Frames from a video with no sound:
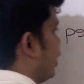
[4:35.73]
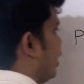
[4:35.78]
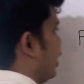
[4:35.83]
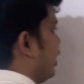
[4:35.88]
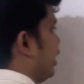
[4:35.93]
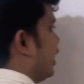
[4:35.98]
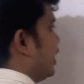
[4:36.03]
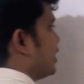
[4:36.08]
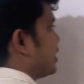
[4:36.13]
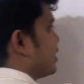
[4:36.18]

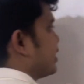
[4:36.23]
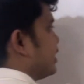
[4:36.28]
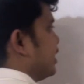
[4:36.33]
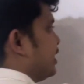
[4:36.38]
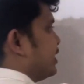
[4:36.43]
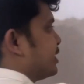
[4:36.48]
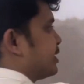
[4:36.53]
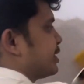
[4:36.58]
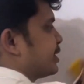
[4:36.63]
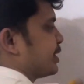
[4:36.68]

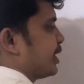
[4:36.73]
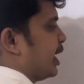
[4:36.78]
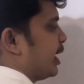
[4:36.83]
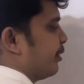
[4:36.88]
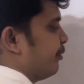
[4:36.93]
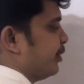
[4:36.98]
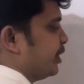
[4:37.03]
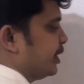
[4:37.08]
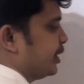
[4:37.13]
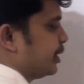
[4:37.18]
Let's
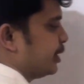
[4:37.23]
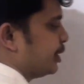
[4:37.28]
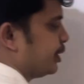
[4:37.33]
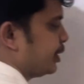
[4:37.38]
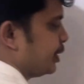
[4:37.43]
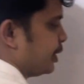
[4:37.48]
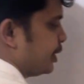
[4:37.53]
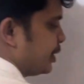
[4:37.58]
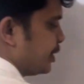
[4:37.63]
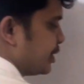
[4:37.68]
start with the
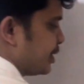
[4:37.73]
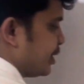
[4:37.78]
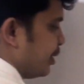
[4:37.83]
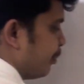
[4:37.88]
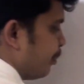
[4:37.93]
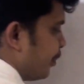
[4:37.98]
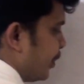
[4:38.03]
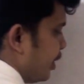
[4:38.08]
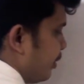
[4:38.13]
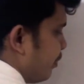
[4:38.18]
simple